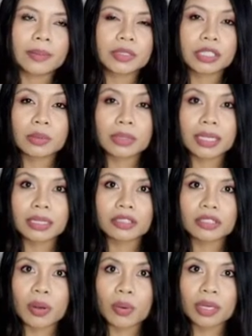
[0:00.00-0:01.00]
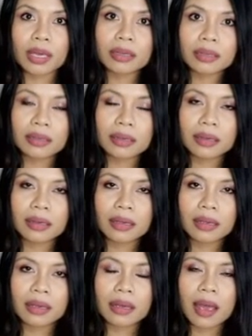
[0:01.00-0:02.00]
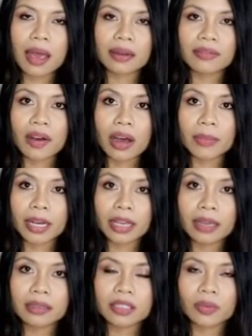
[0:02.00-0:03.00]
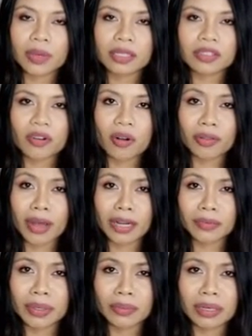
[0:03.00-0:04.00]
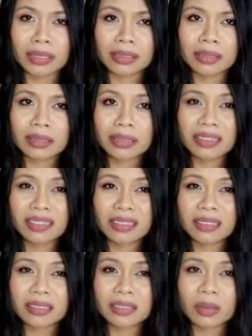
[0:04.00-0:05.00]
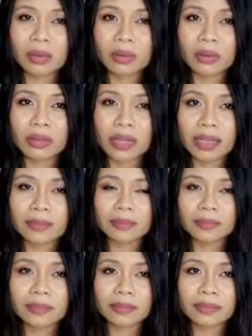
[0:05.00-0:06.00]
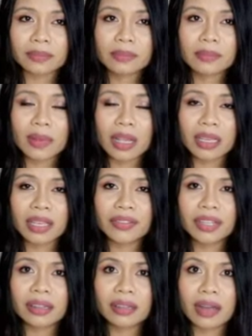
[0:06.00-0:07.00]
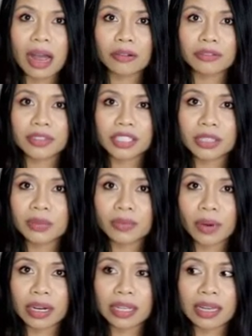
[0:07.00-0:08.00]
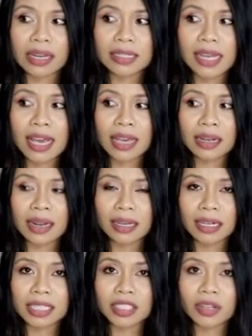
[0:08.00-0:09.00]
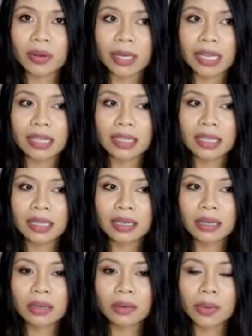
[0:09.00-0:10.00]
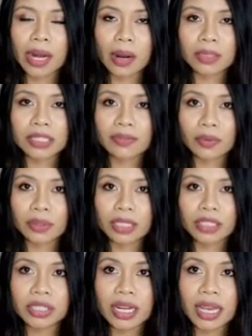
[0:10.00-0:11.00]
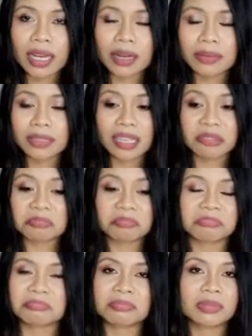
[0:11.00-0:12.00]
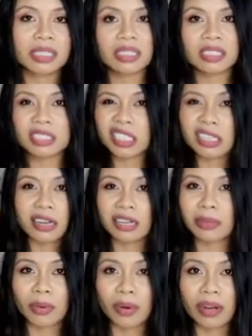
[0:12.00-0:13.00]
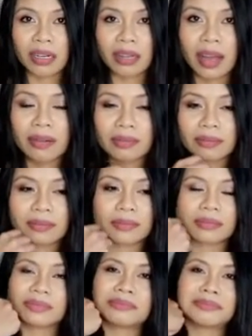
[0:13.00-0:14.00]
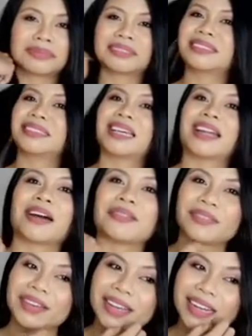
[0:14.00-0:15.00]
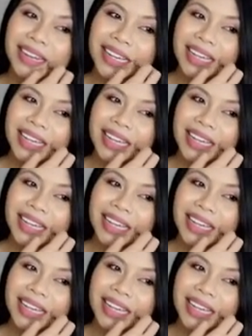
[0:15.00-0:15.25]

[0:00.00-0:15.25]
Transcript: She was like choking and vomiting, so we had to call 911. So like, even the outfit she was wearing that day, like, I saw it when I was folding today, and I was like, she's not gonna be wearing that outfit